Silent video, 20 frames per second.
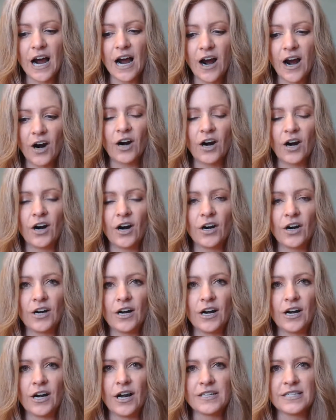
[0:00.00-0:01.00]
are
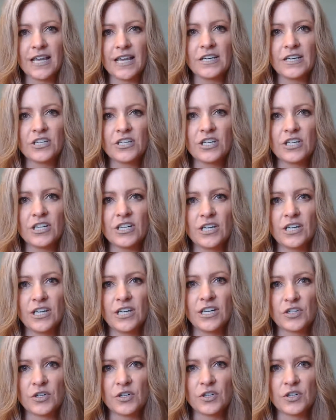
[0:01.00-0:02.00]
attention
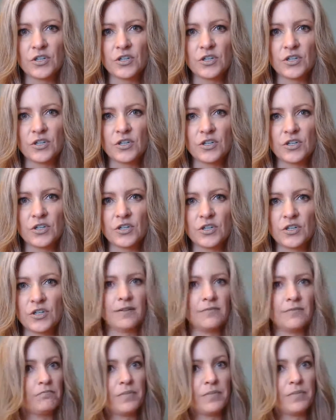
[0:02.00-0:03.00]
issues
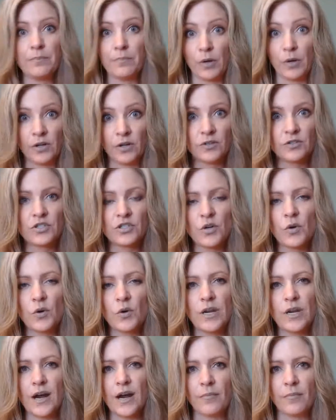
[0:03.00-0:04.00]
in people
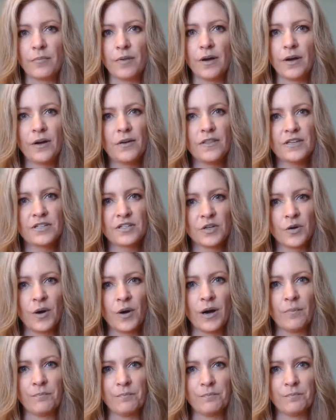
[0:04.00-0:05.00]
showing up? How do they show
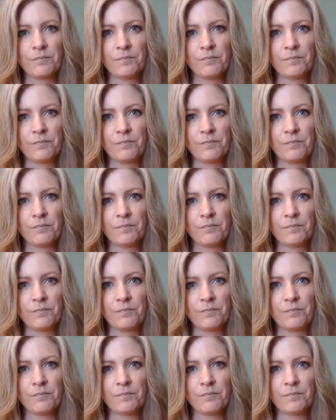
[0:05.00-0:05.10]
up?